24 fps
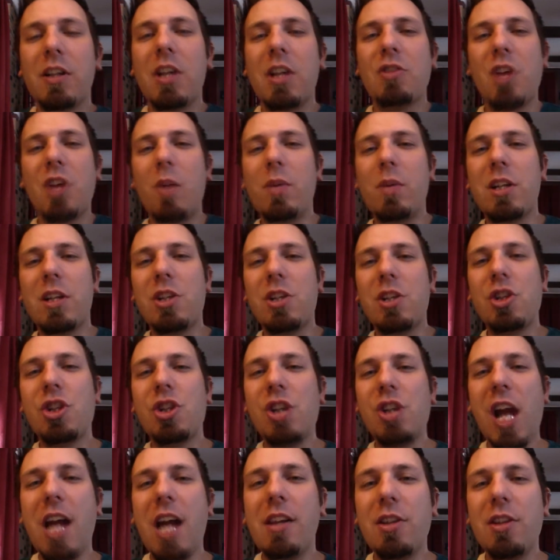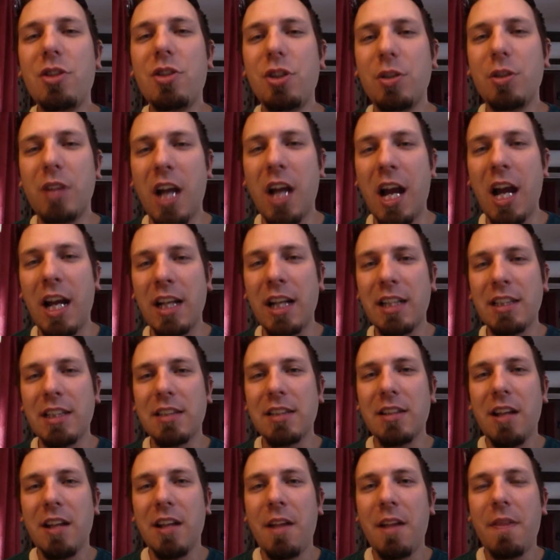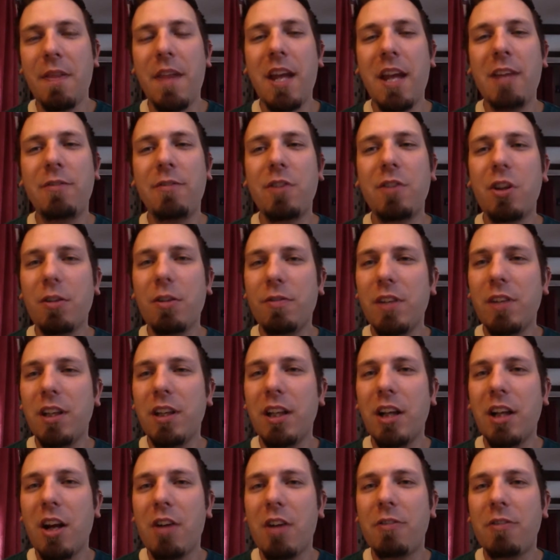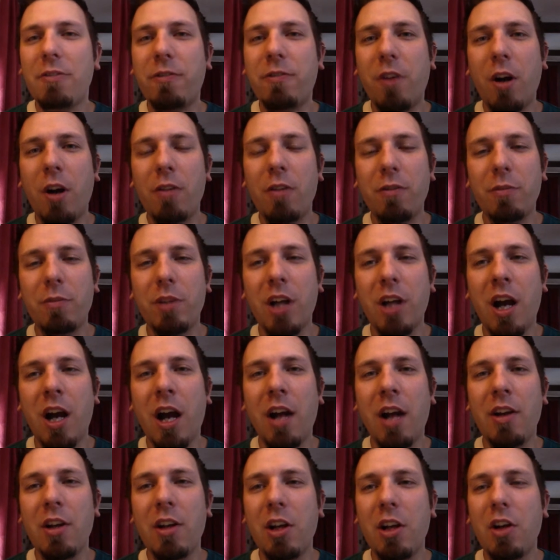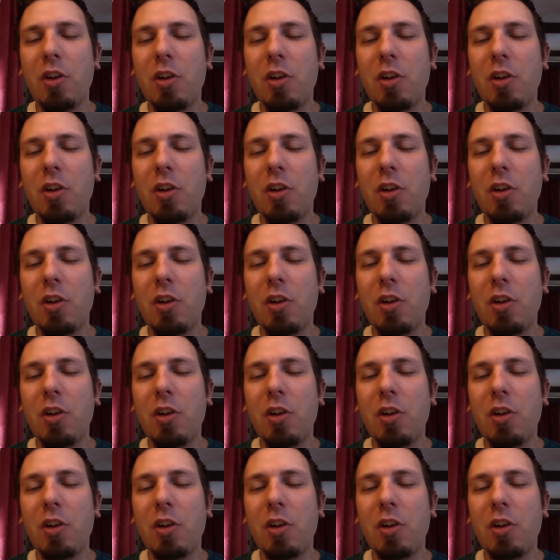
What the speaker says: So I want to challenge you guys that if you're feeling far from God,